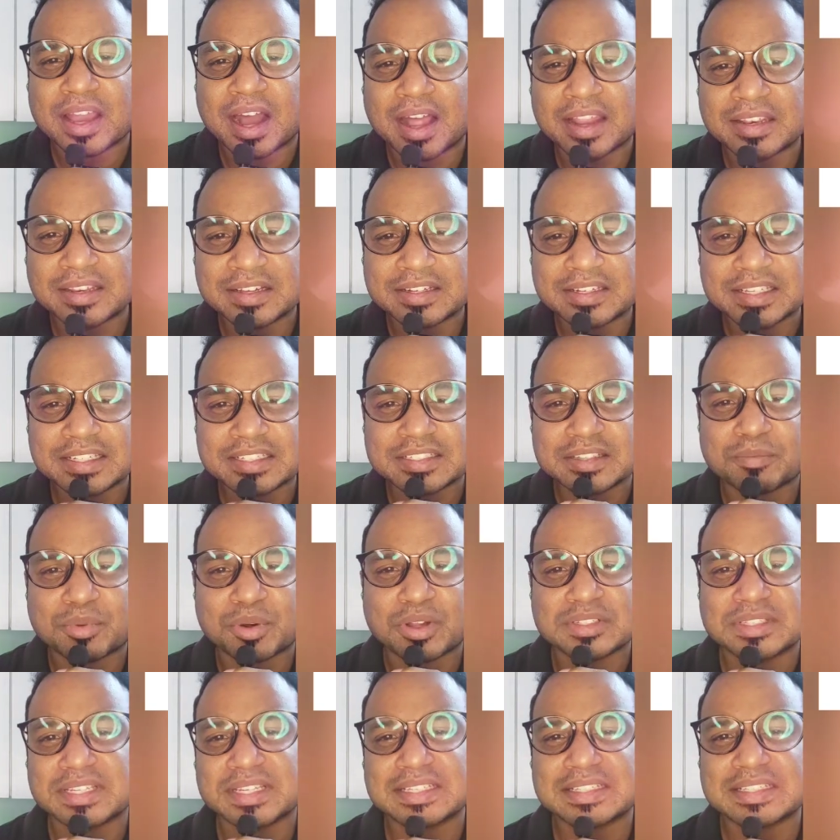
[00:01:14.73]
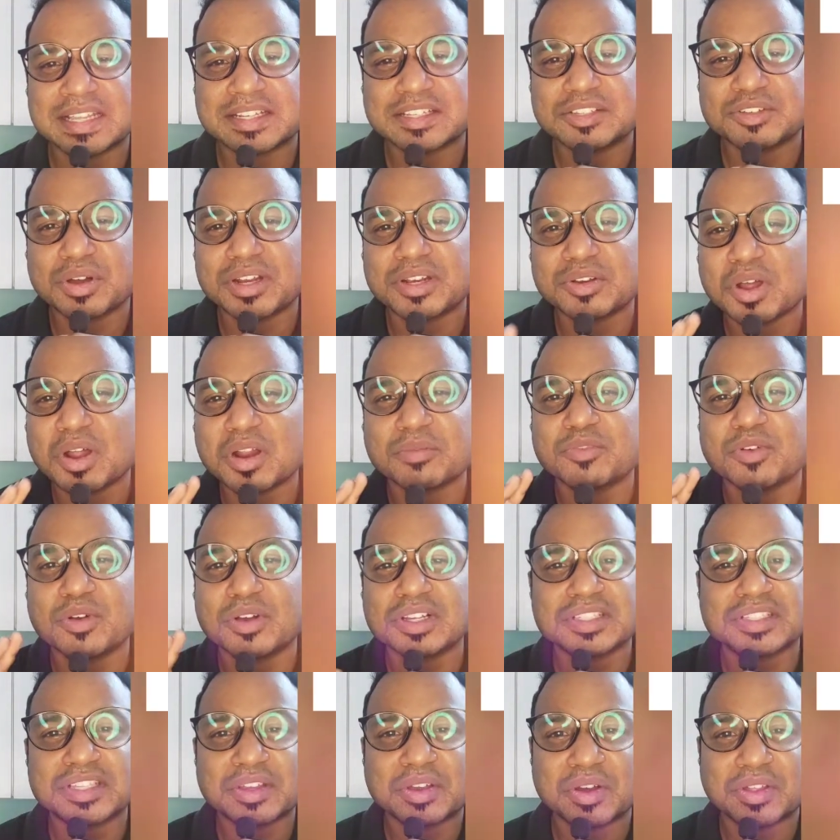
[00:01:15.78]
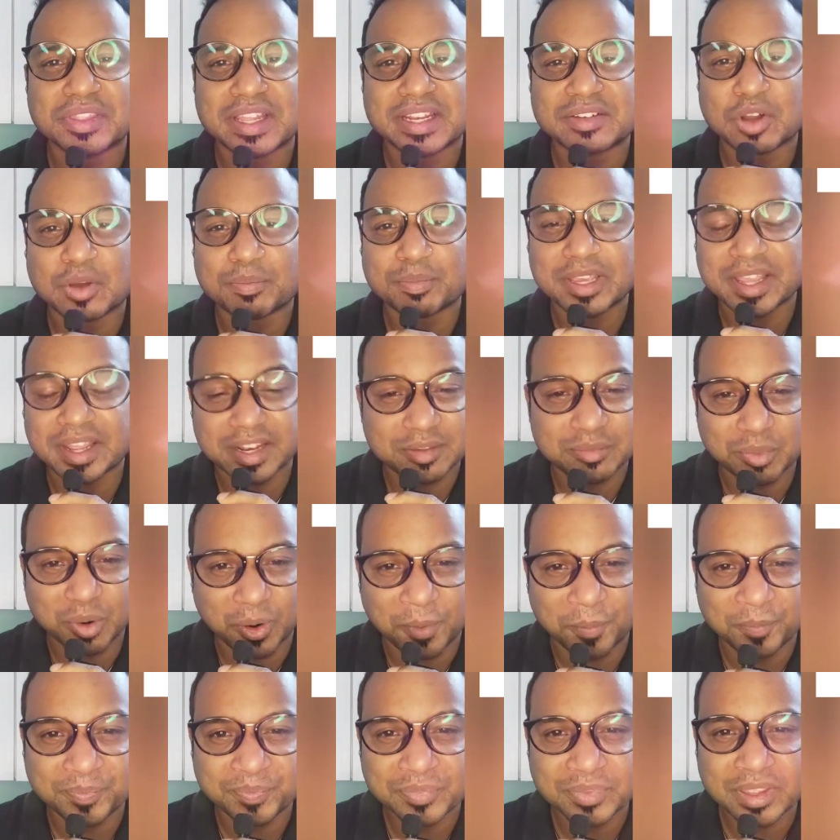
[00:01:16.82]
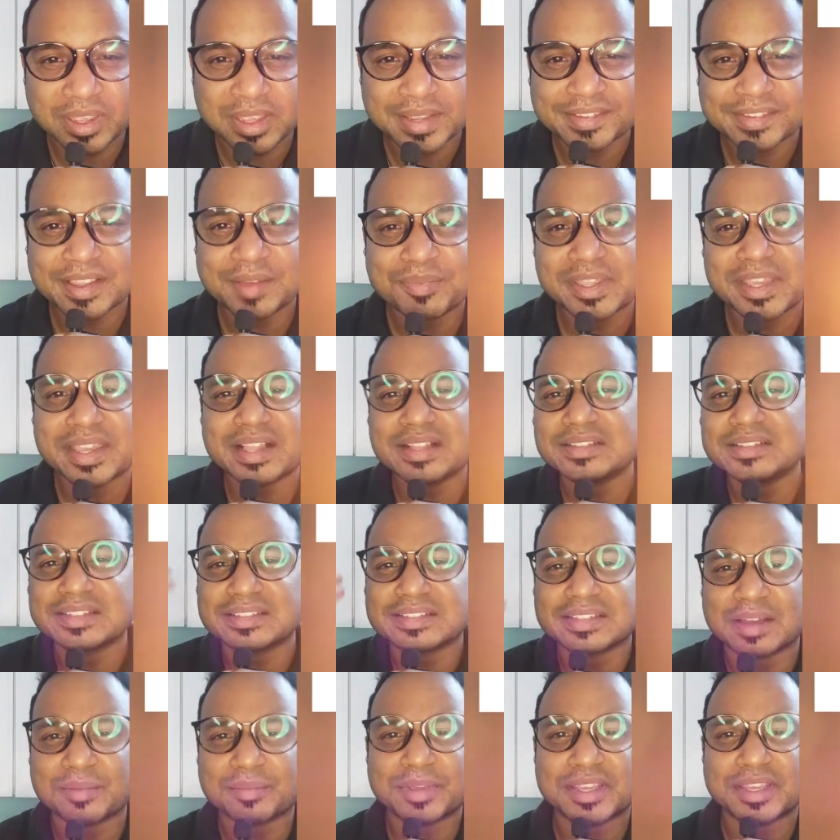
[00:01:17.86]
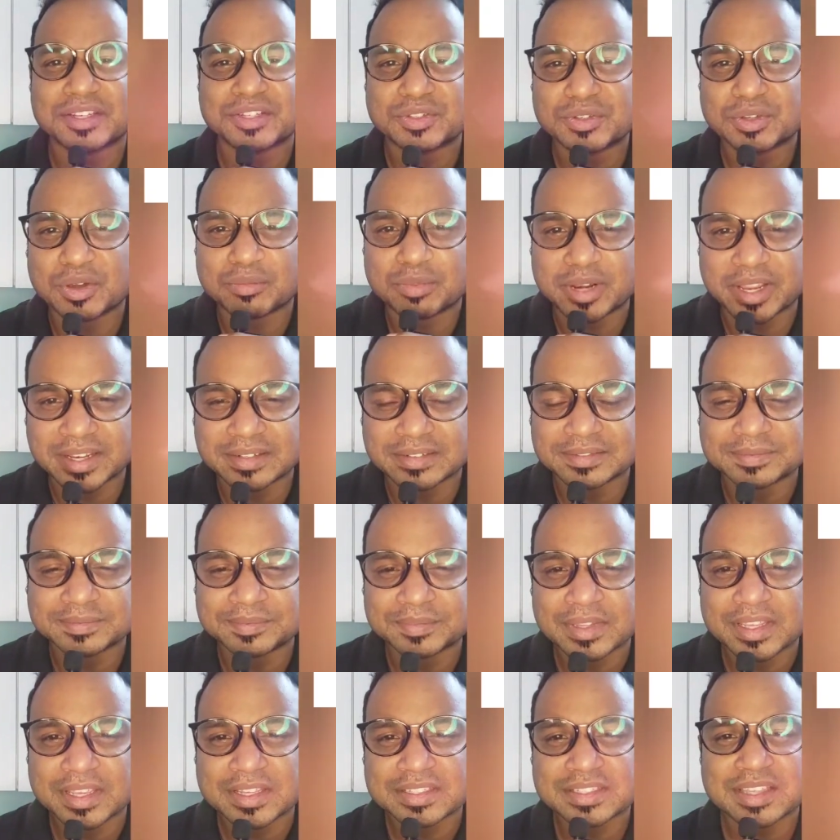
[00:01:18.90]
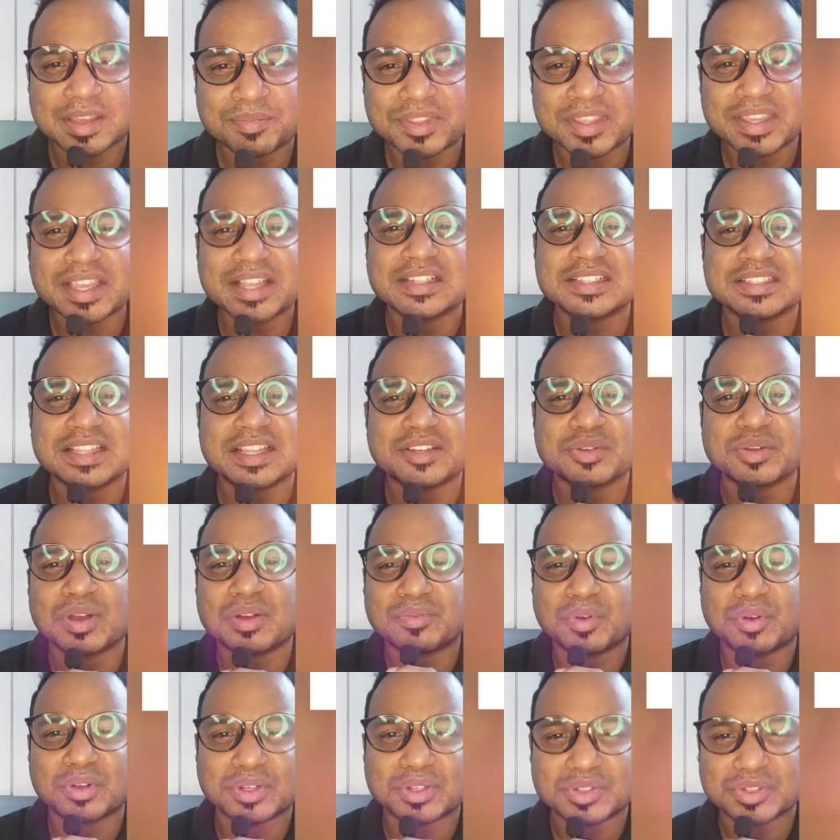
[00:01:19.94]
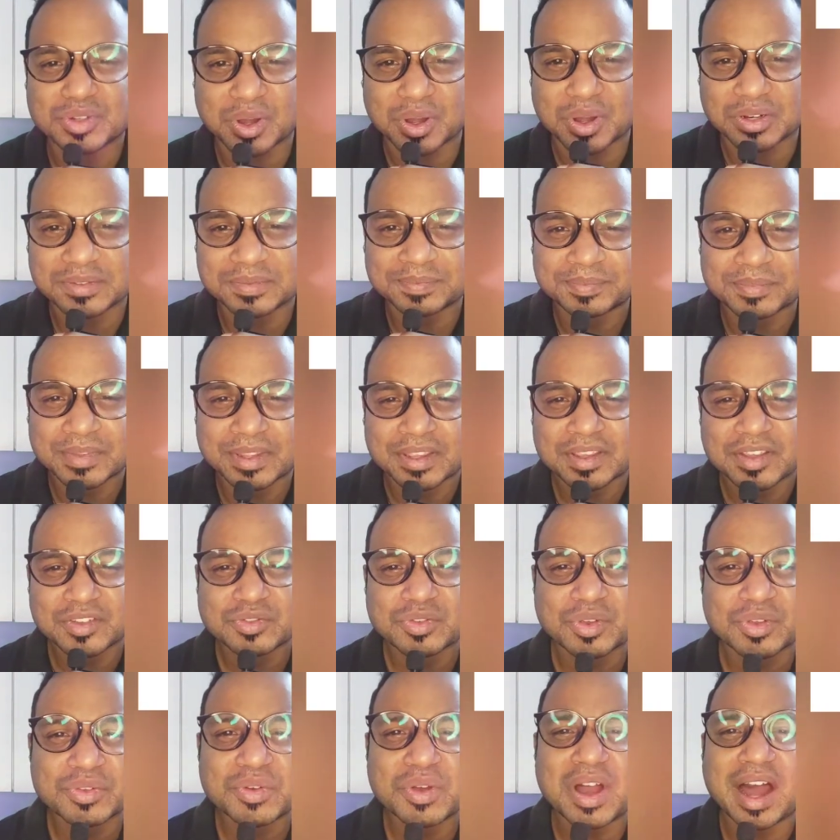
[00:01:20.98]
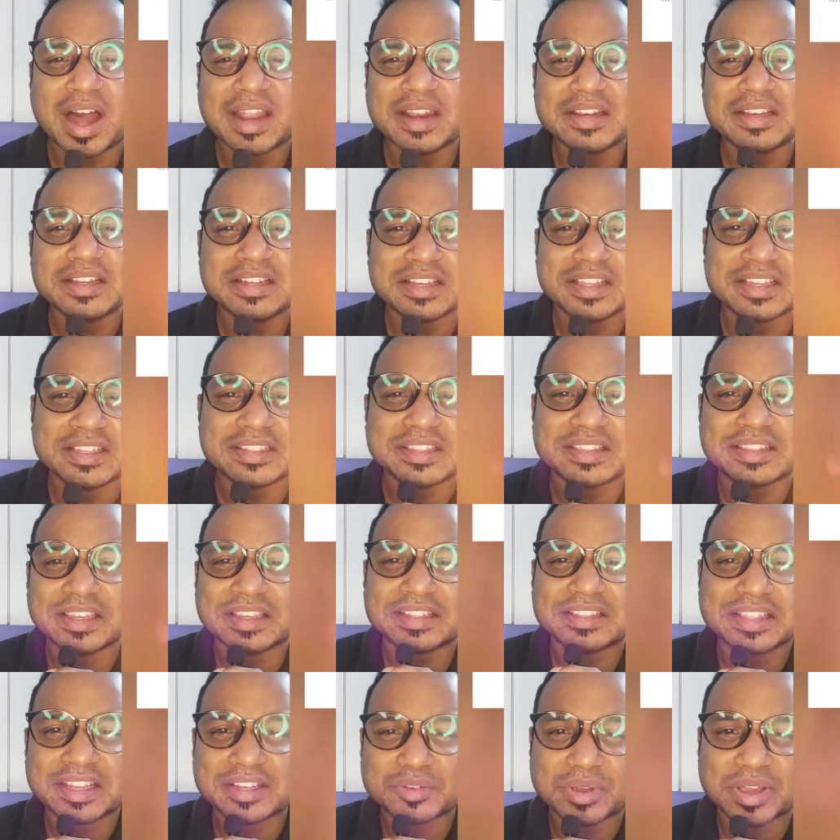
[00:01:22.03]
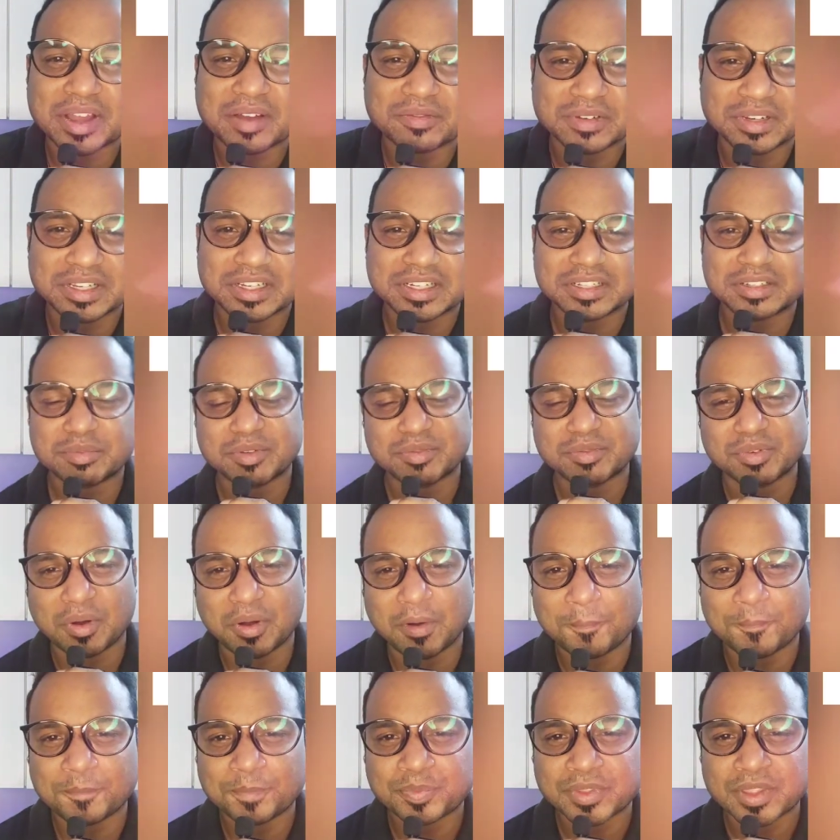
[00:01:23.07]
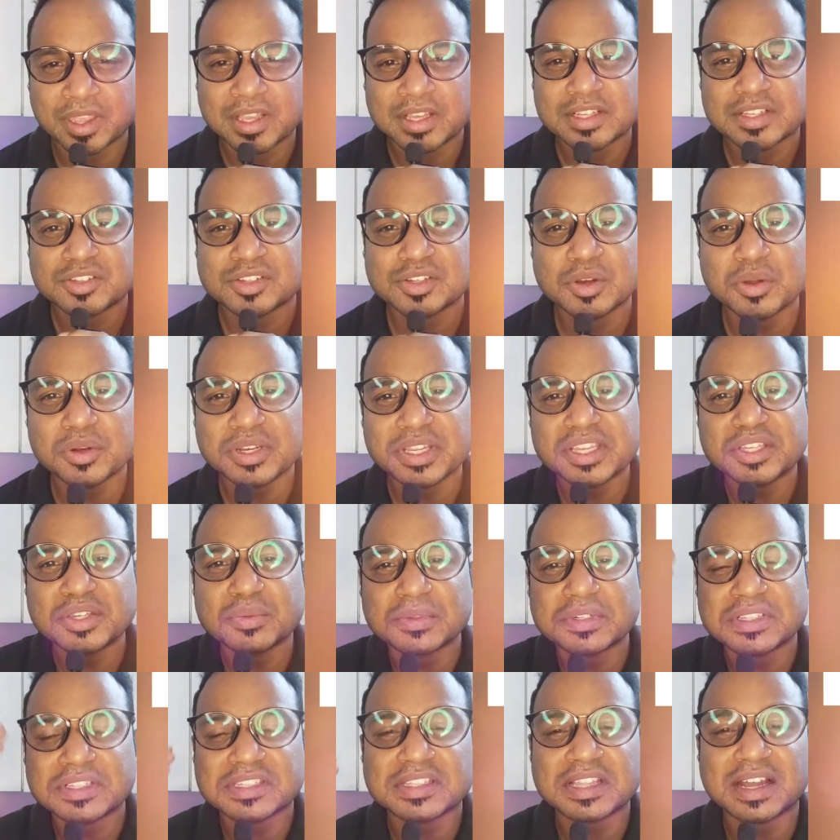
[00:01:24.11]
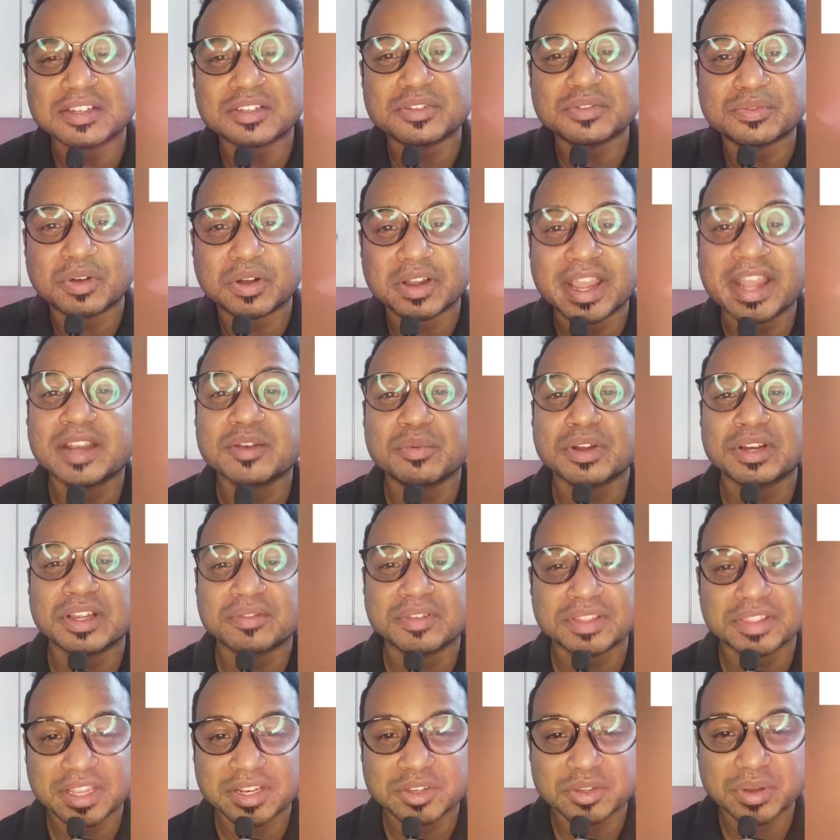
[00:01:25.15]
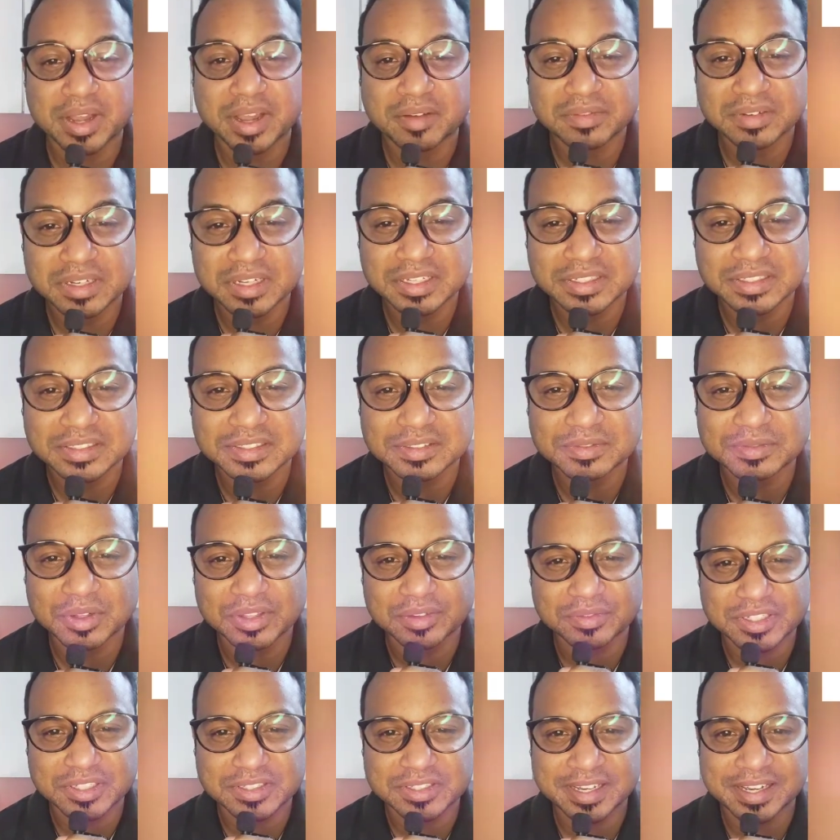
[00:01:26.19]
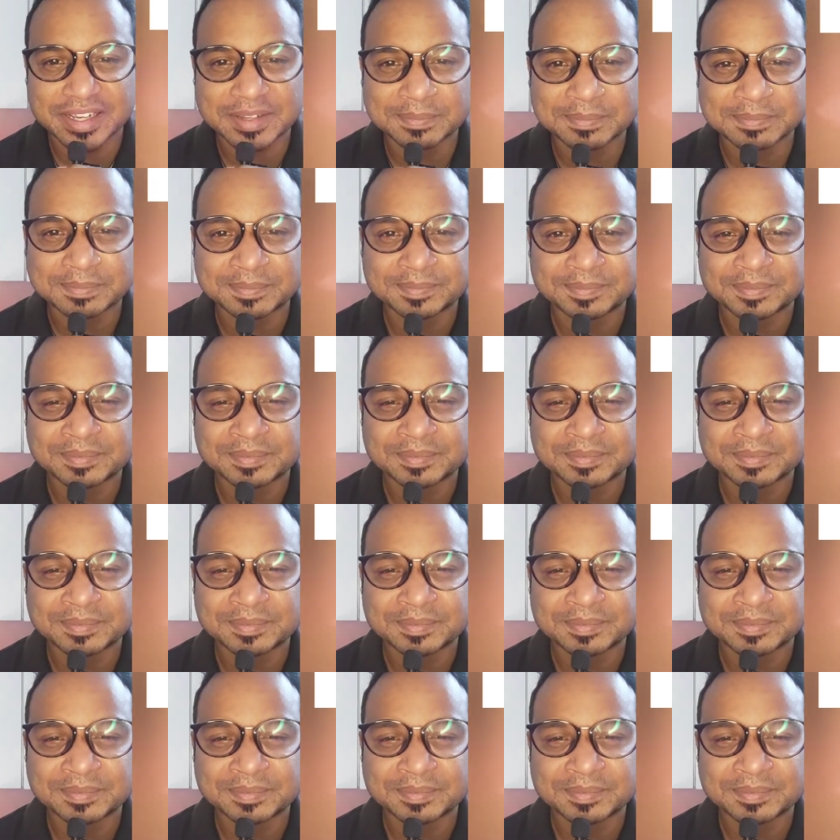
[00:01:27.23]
Unlearning is a process that you are not focusing on that topic anymore. Something else is coming into your brain, something else that you are focused on. So you are unlearning the thing that you have learned before. Slowly you will start to forget whatever that you have learned for the first time.